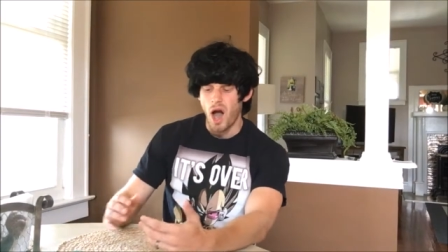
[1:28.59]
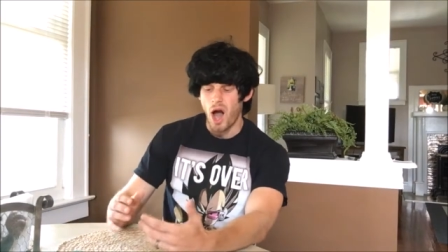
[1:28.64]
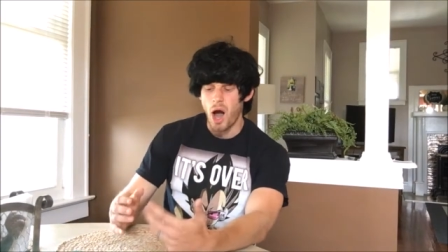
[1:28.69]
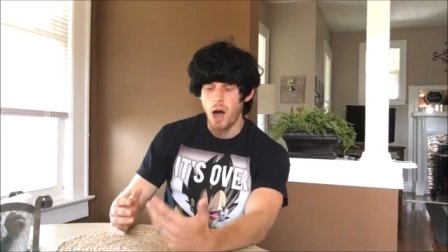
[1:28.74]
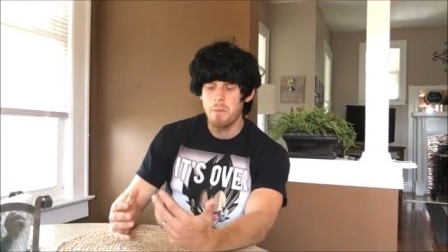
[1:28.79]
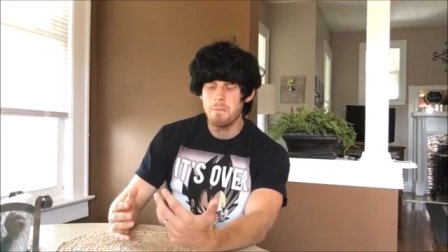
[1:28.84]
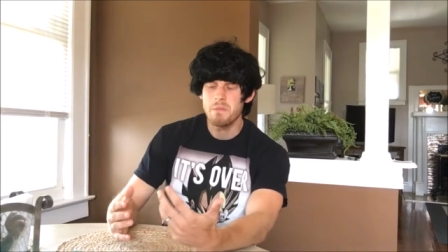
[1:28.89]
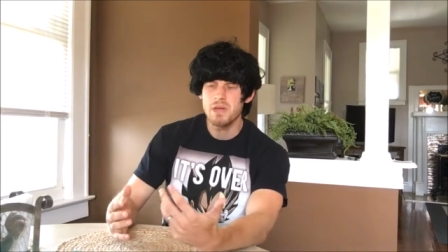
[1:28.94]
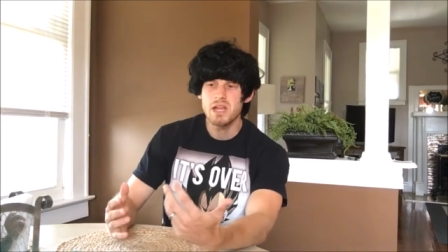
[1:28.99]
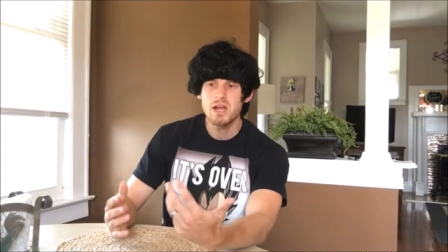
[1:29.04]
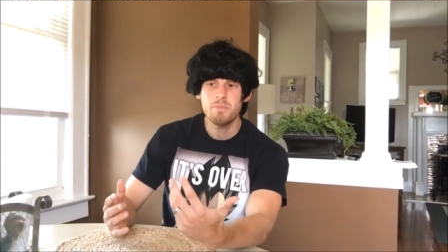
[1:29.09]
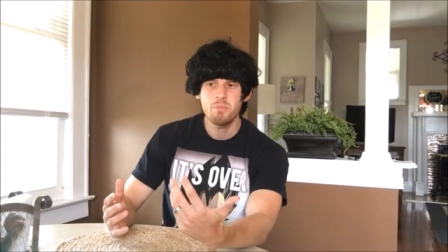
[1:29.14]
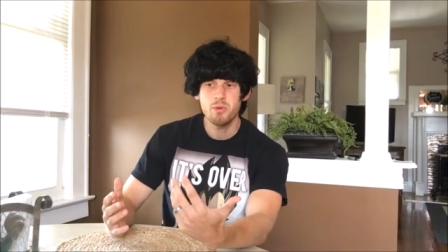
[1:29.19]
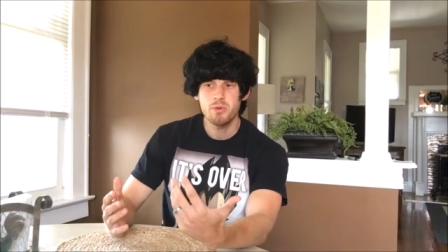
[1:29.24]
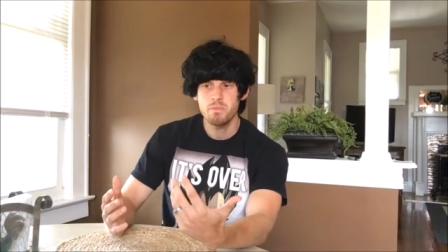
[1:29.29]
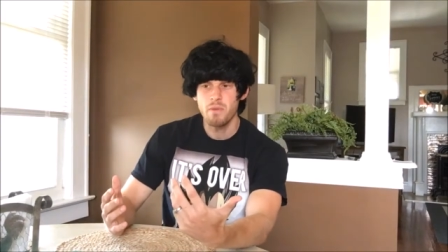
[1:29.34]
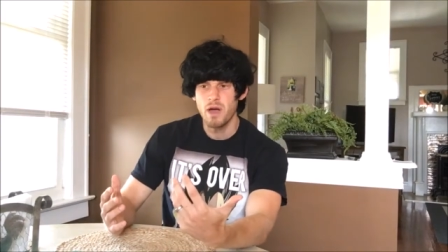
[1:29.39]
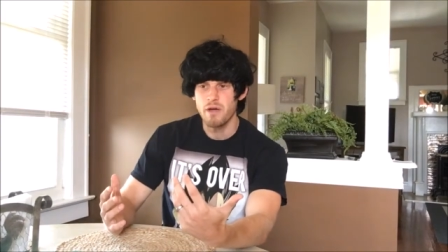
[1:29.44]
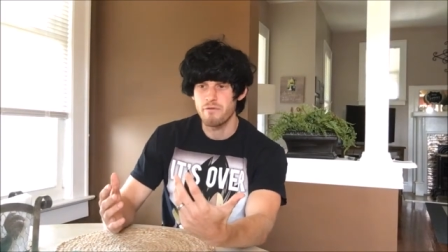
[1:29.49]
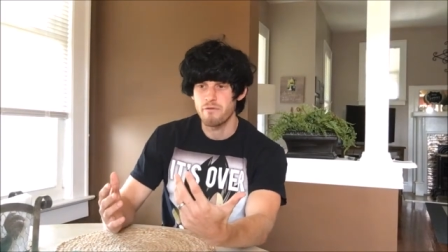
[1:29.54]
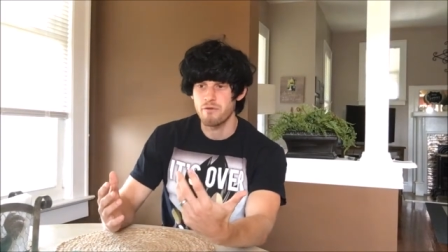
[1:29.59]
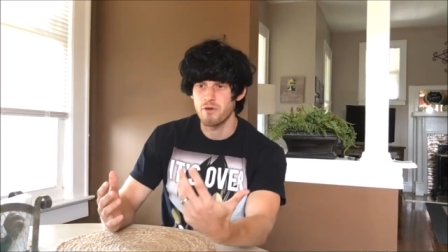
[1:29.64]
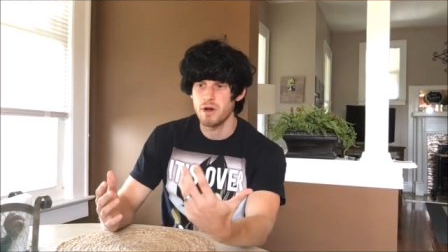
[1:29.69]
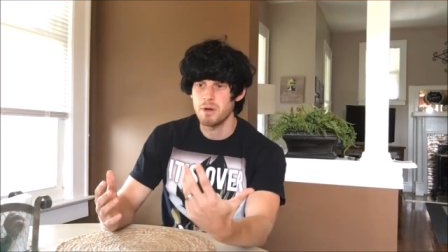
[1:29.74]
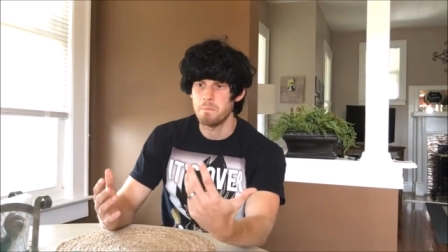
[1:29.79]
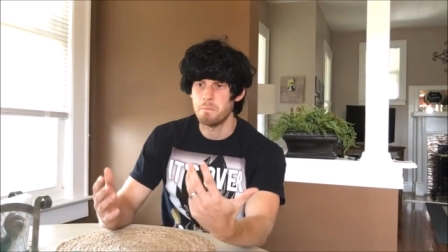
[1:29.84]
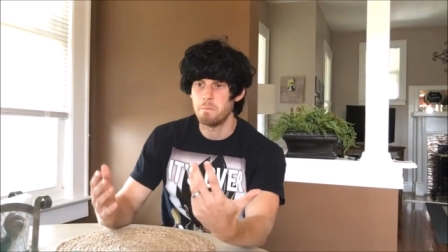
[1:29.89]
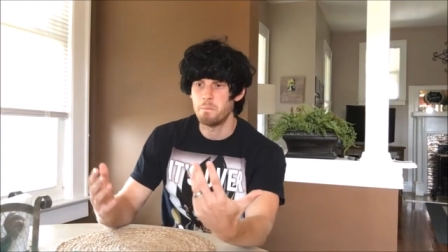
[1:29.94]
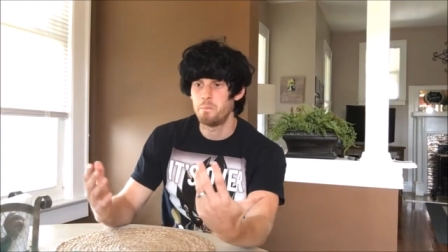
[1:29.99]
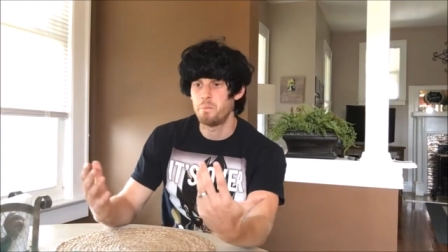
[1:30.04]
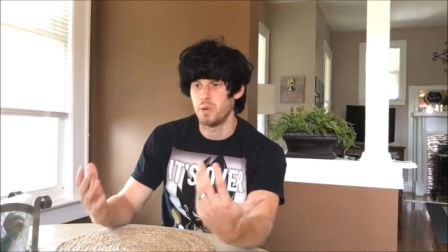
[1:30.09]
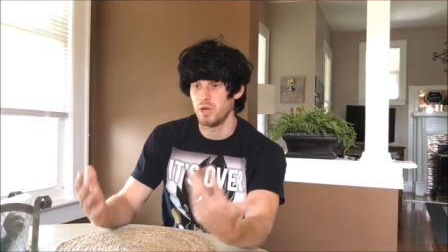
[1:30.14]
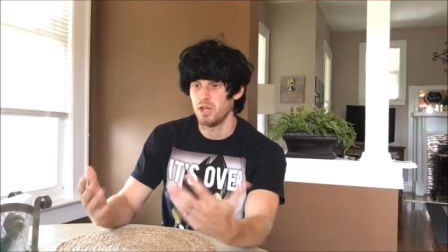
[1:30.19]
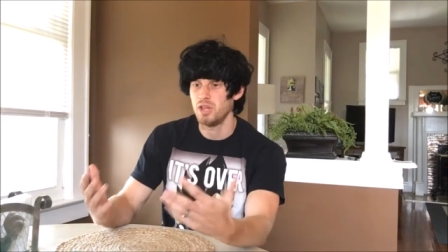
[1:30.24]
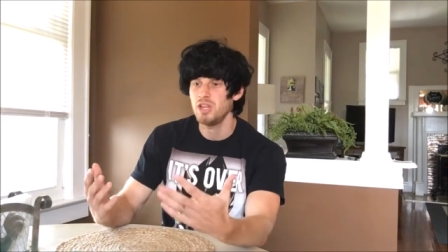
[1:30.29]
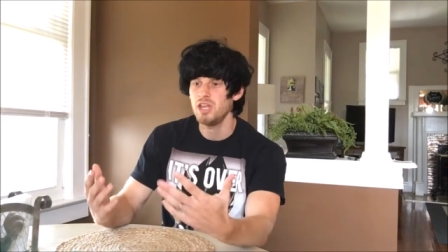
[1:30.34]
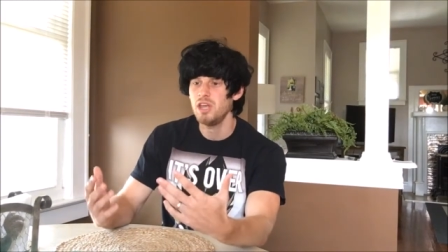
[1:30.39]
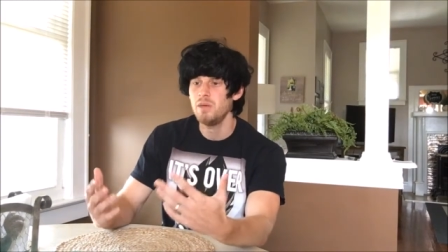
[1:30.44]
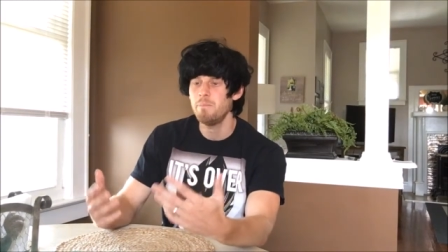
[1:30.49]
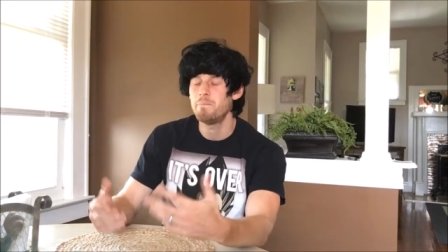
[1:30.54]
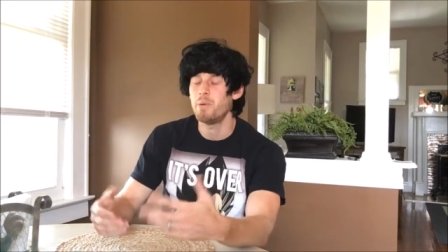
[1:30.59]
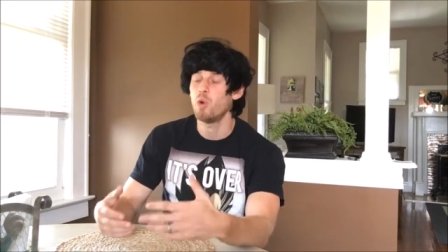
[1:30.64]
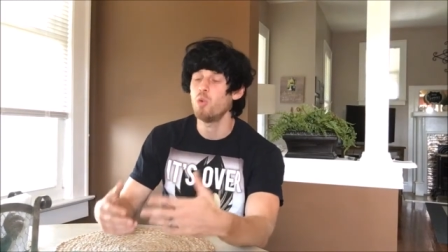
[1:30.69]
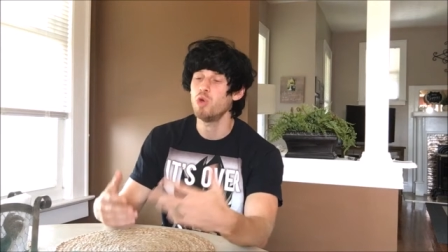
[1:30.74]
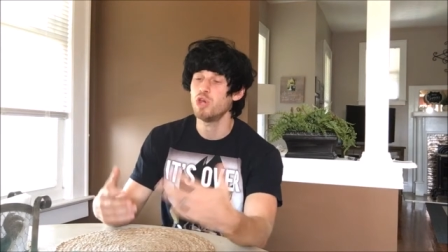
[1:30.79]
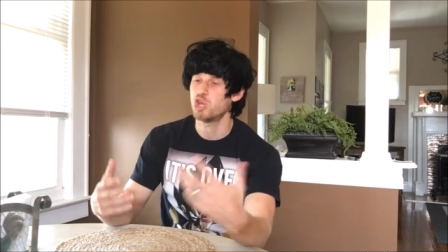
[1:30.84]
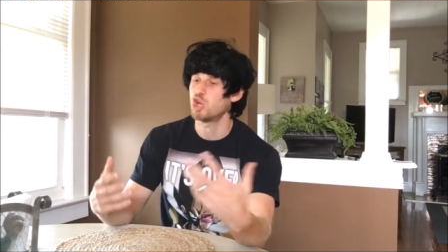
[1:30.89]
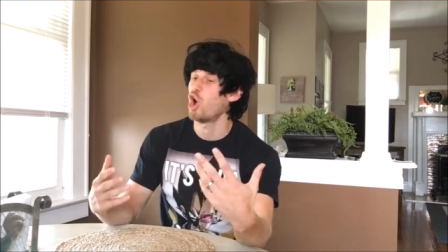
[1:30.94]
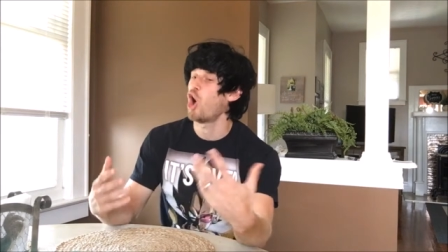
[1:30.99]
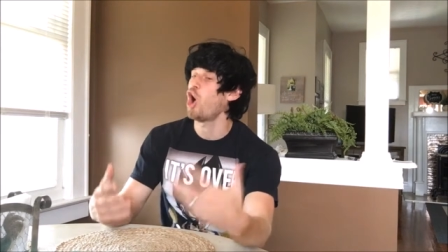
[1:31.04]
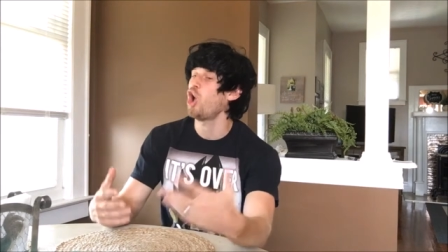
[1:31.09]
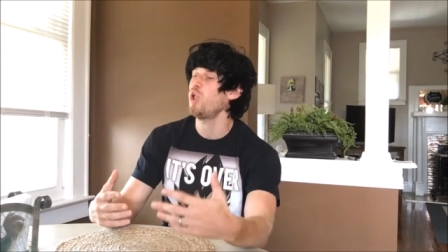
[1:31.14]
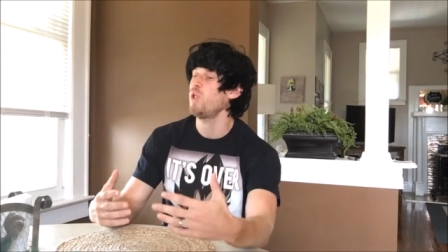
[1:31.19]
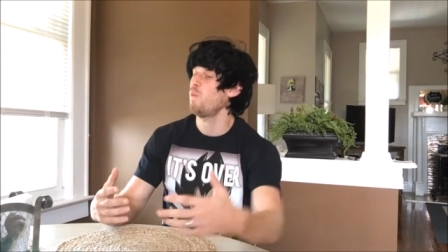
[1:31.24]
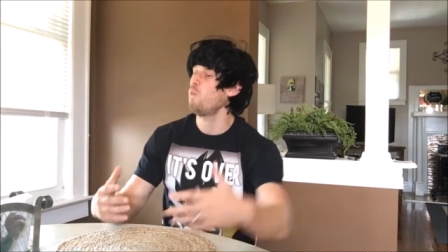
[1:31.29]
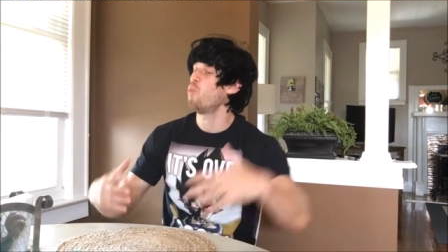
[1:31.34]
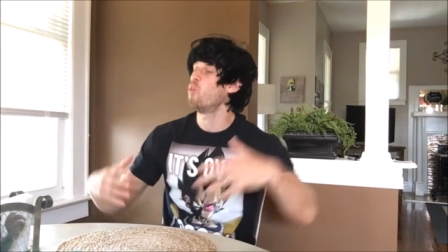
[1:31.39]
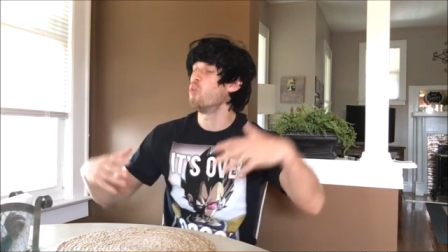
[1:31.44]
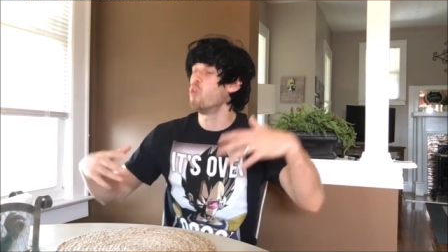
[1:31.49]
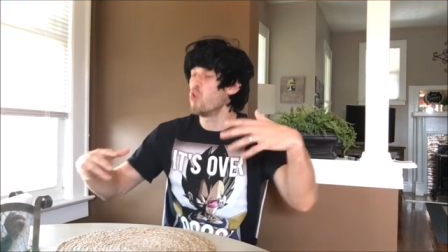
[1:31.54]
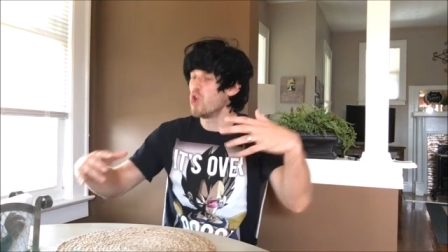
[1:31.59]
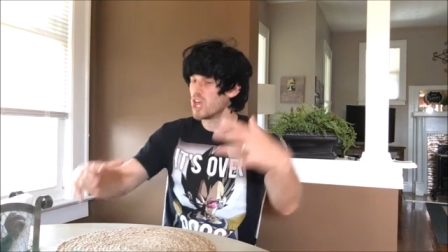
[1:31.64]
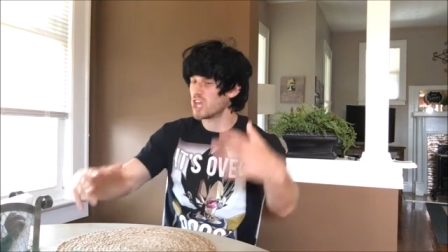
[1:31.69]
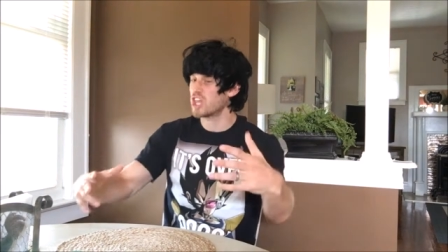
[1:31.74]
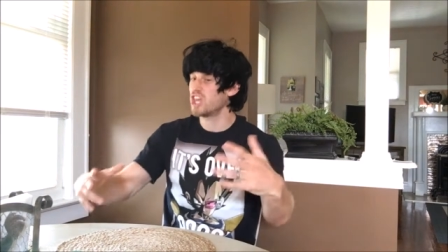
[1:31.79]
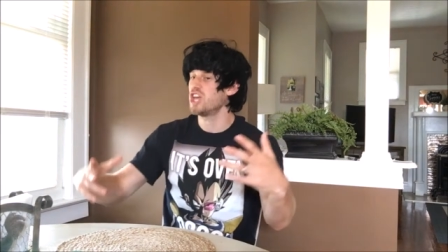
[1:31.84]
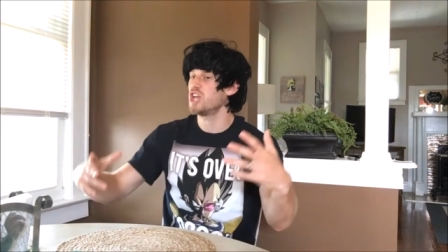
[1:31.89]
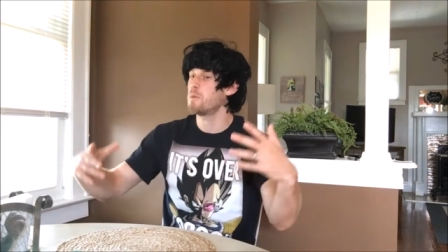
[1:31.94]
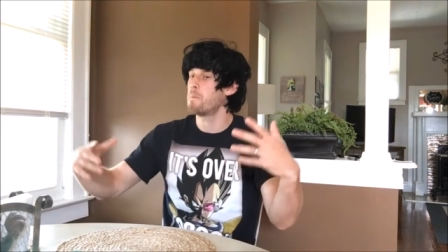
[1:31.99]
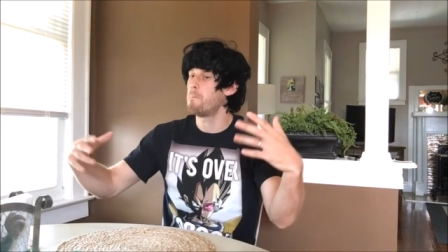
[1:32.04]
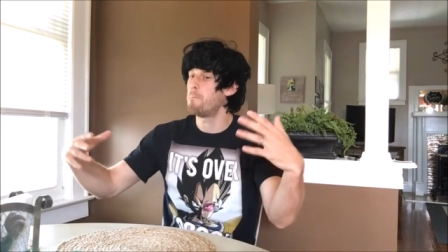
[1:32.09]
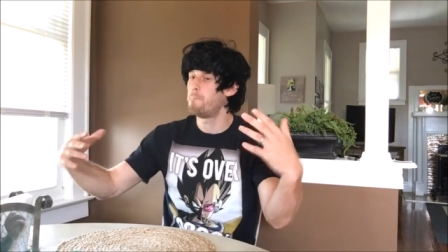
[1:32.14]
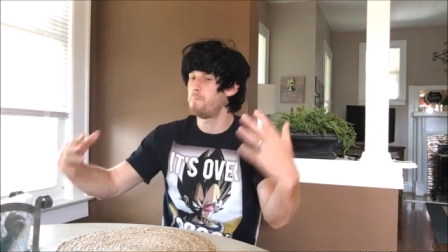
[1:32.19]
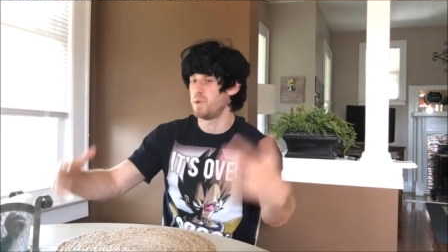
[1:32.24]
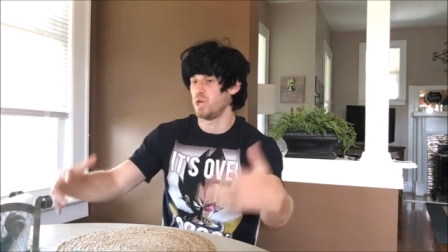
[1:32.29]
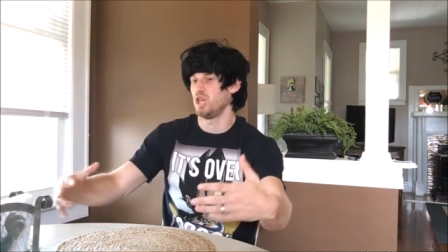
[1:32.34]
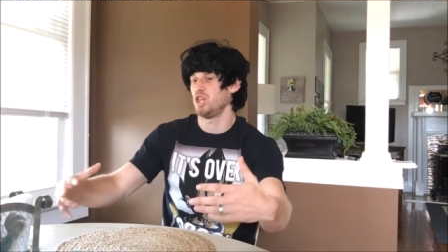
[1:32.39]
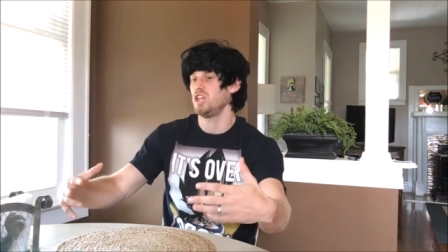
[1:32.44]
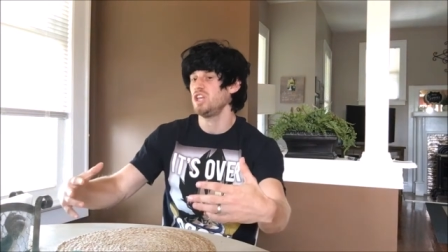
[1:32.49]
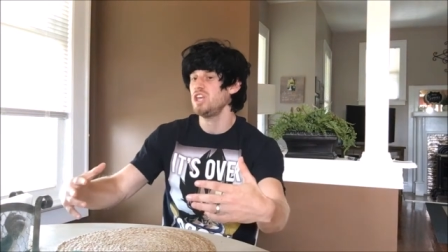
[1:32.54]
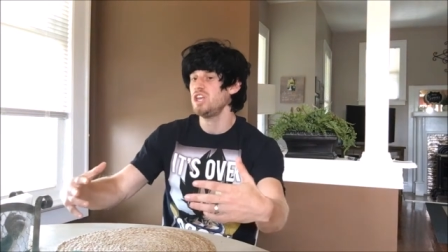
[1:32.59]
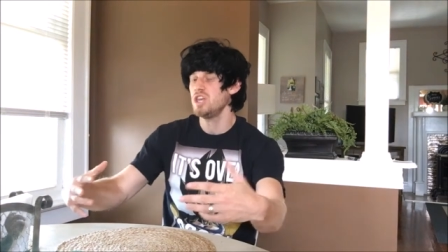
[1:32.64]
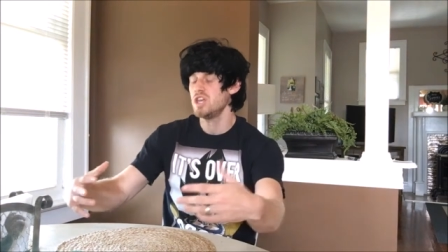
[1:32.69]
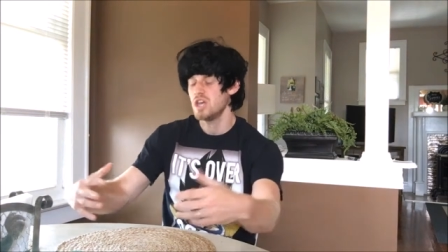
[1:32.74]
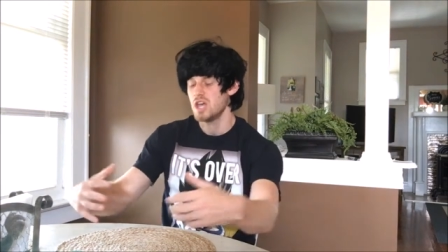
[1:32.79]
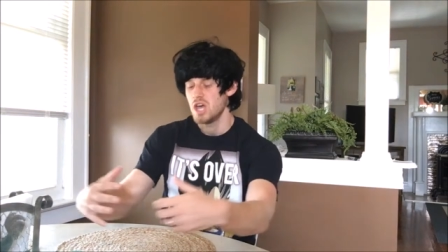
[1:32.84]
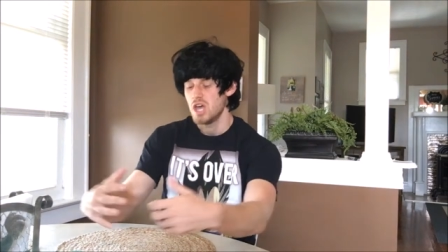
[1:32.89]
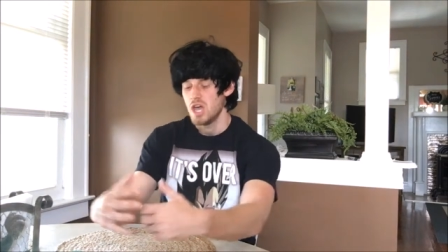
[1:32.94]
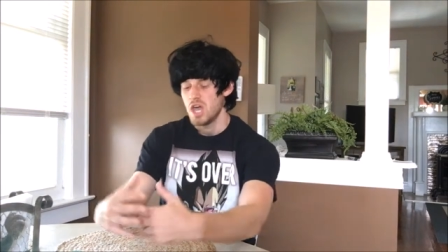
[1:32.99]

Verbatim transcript: I meet up with my friend Billy, but we call him Wicked Billy,